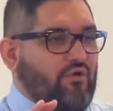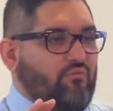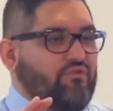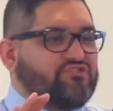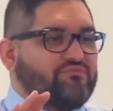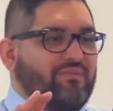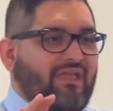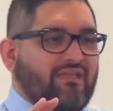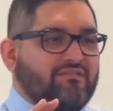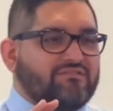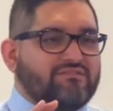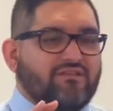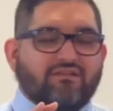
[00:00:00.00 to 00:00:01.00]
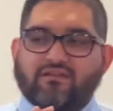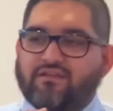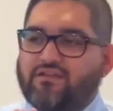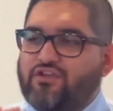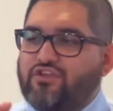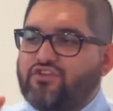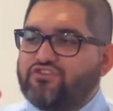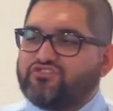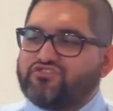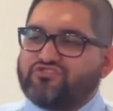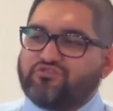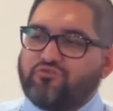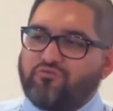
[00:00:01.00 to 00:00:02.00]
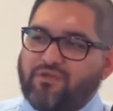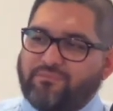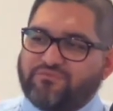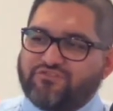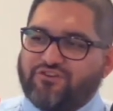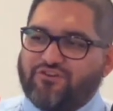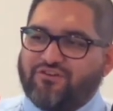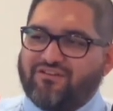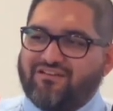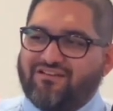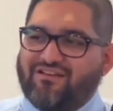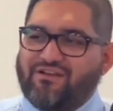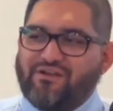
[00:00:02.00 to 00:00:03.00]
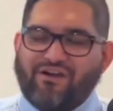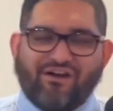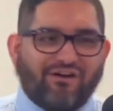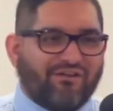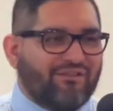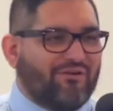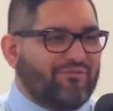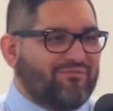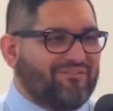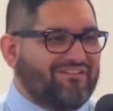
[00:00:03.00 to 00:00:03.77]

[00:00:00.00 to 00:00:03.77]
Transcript: which means Scripture alone.